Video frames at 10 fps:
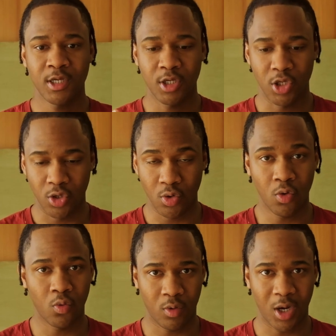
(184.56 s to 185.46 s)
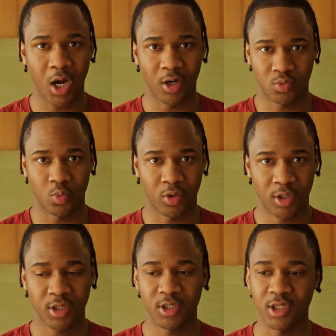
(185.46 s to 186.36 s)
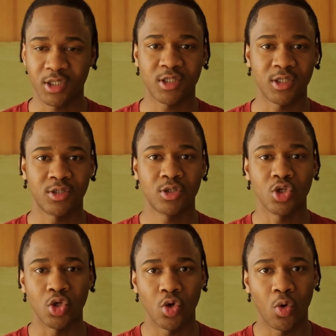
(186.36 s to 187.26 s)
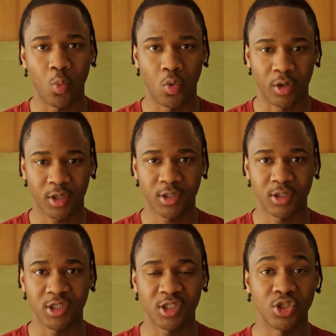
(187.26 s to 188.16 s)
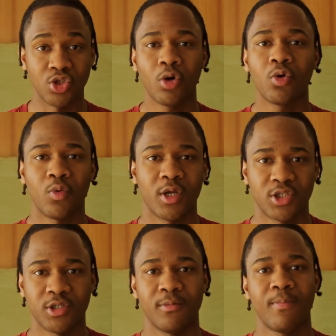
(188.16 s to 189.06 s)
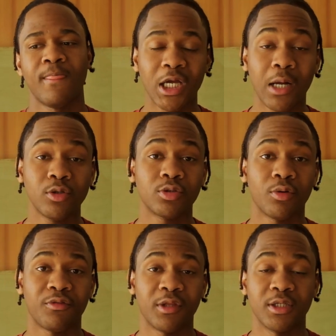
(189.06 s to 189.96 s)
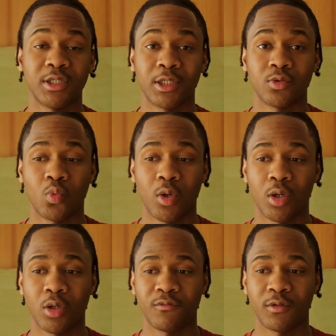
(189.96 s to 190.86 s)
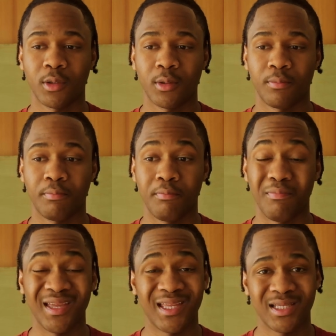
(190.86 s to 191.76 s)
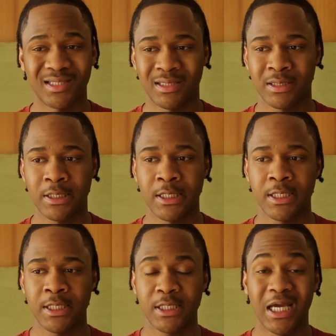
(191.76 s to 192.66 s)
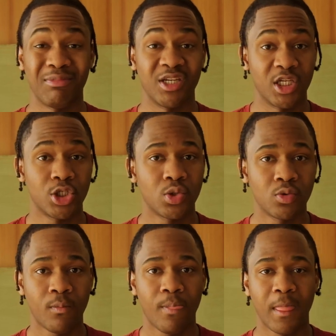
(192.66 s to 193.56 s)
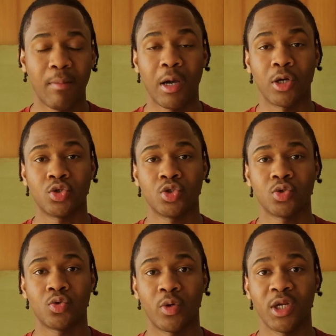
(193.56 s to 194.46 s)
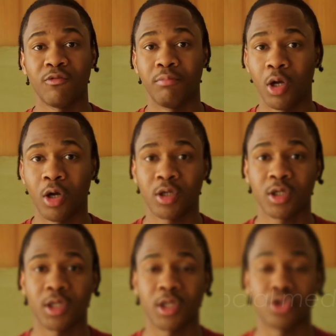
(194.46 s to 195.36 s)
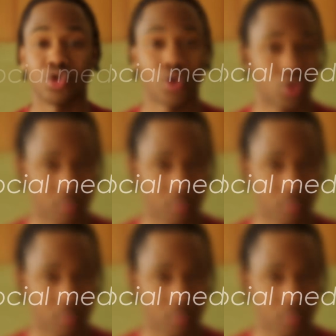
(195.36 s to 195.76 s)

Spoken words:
your artwork, this is your work, this is your creation. I also think that one of the biggest issue about creative block is social